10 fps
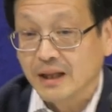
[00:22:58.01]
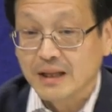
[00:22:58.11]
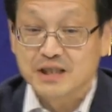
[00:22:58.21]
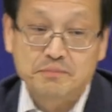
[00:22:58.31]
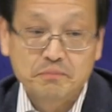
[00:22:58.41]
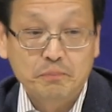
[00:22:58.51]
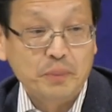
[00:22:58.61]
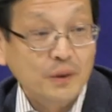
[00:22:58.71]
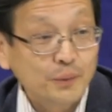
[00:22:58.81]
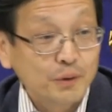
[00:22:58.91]
it's
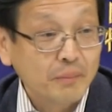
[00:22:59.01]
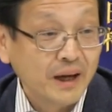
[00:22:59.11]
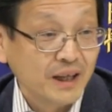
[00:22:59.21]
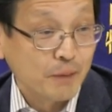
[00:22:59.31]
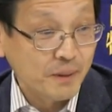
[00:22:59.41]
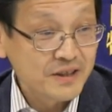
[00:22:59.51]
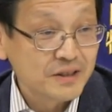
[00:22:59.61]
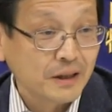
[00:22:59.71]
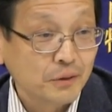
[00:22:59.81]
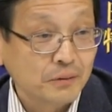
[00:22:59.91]
beyond my
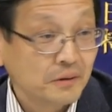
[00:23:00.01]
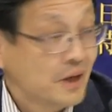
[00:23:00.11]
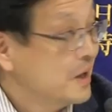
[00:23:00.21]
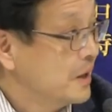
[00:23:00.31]
capacity to